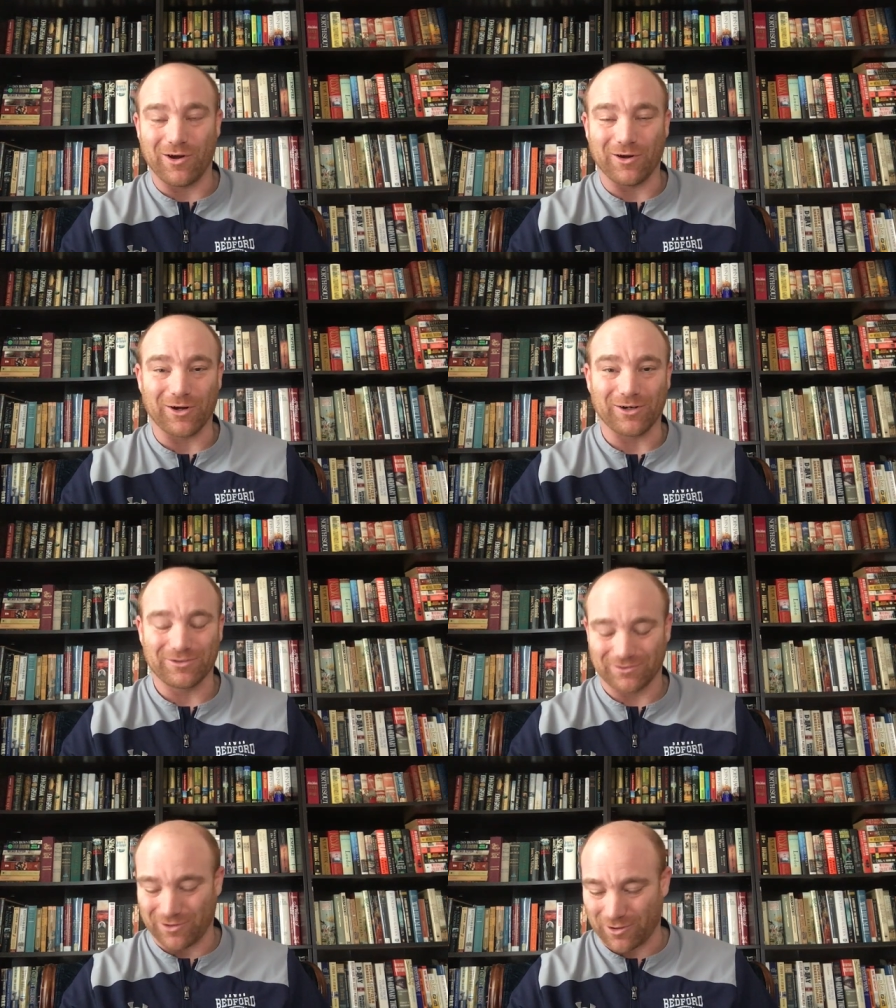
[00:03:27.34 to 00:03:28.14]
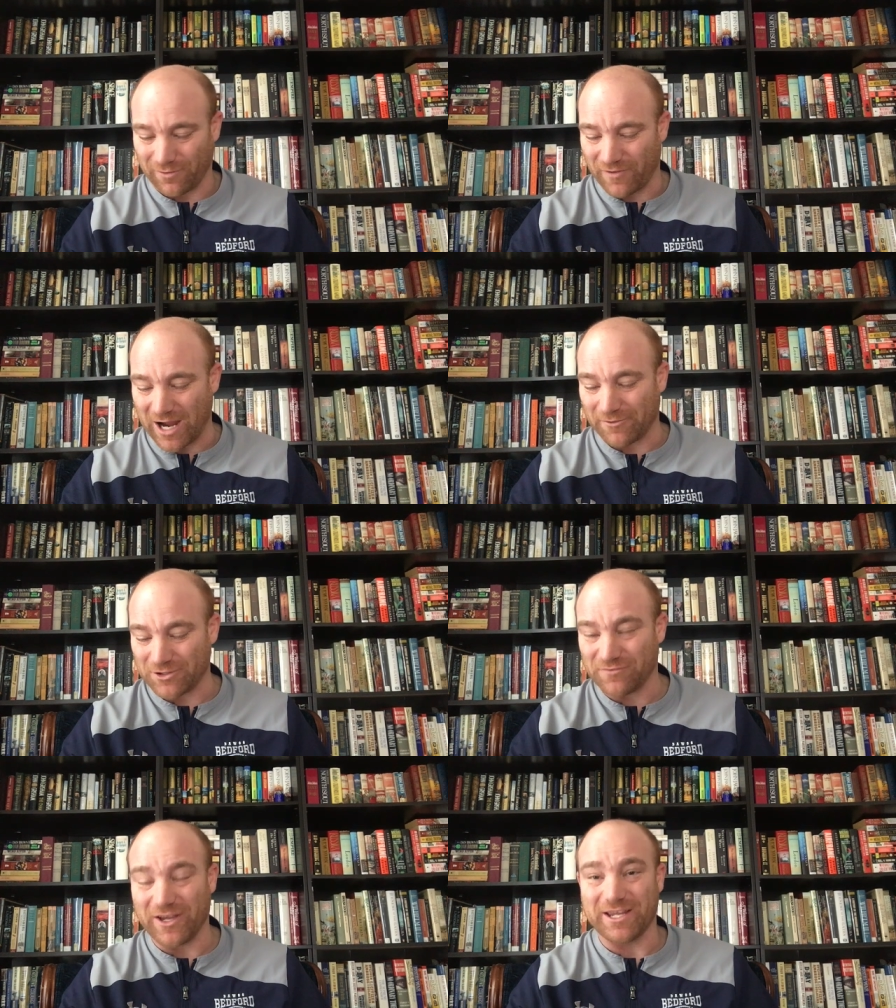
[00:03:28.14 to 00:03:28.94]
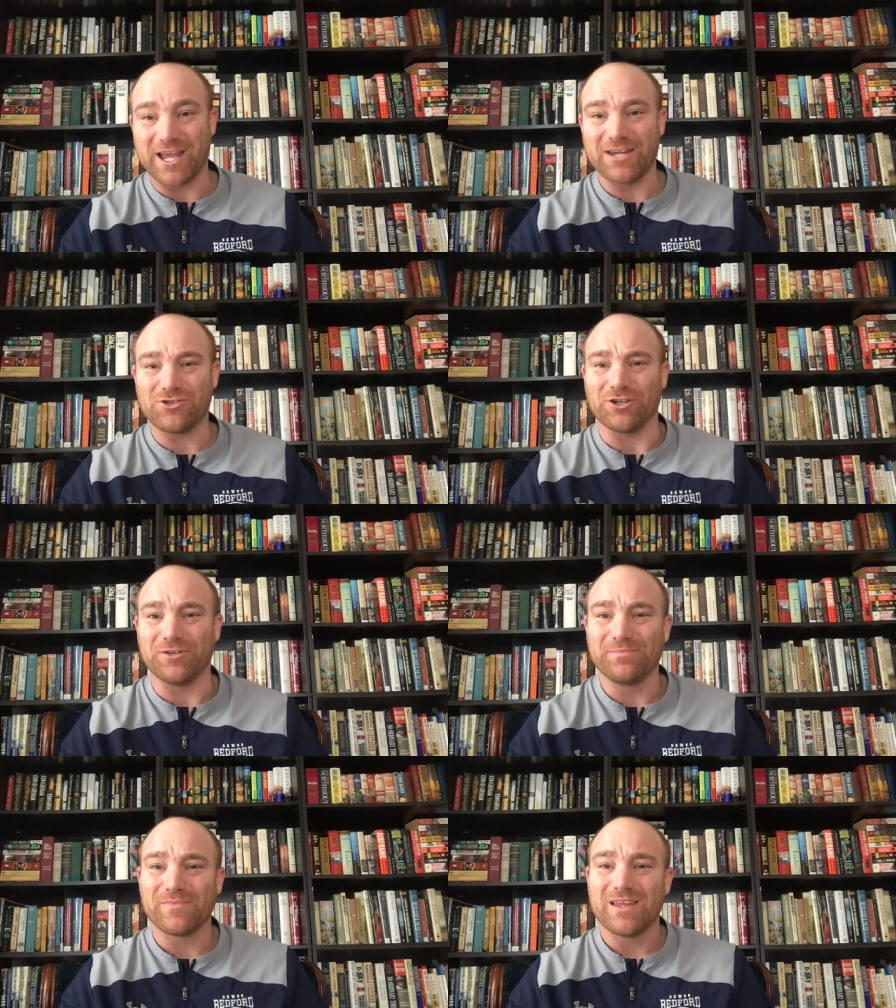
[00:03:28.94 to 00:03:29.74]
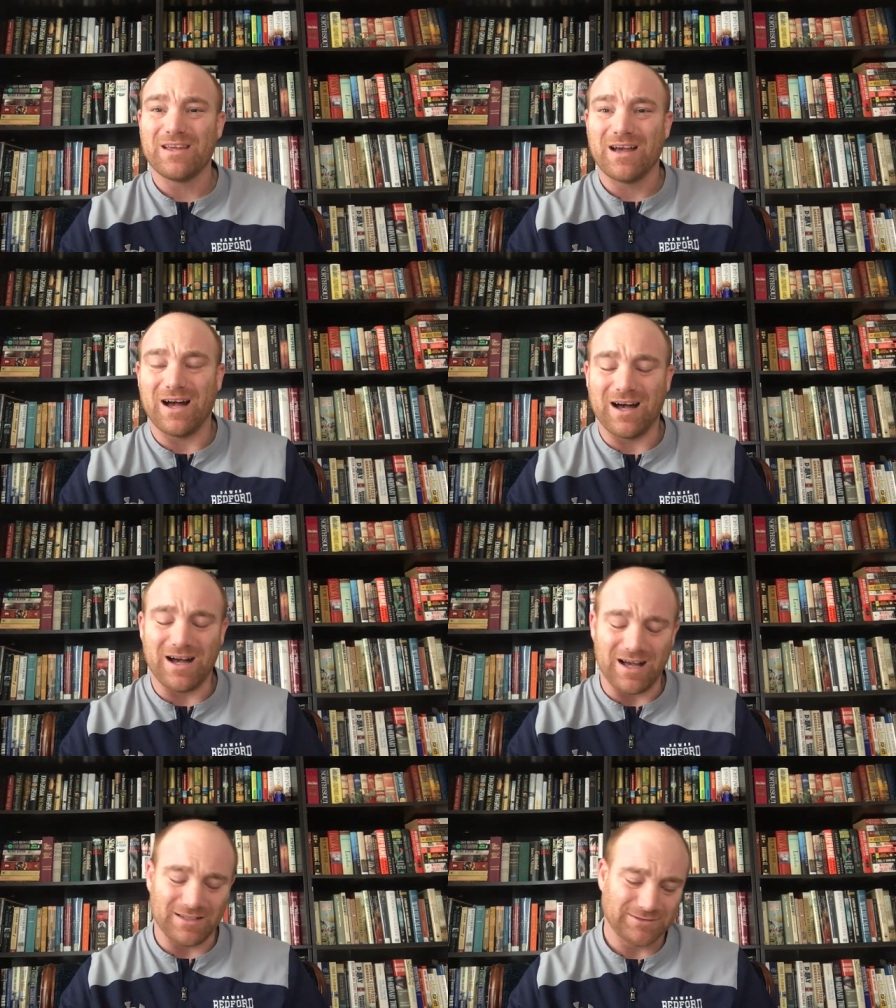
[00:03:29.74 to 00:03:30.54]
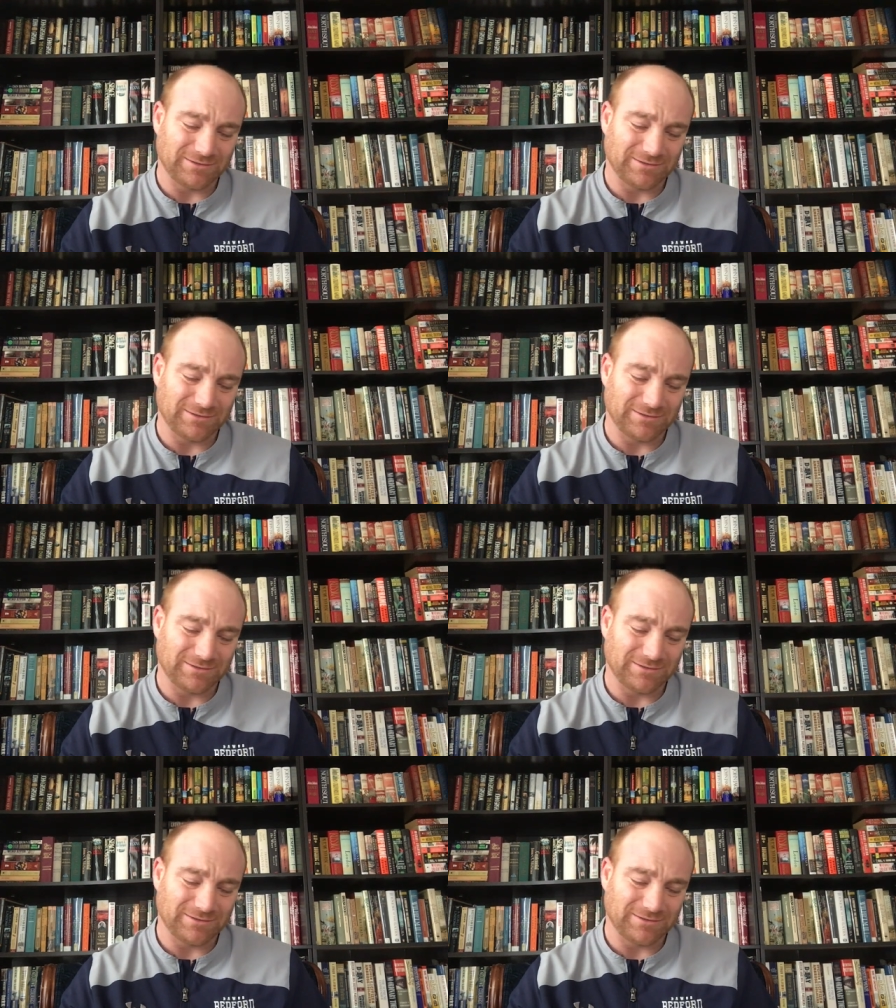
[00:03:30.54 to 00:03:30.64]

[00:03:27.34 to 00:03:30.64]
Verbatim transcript: our our virus vacation, uh,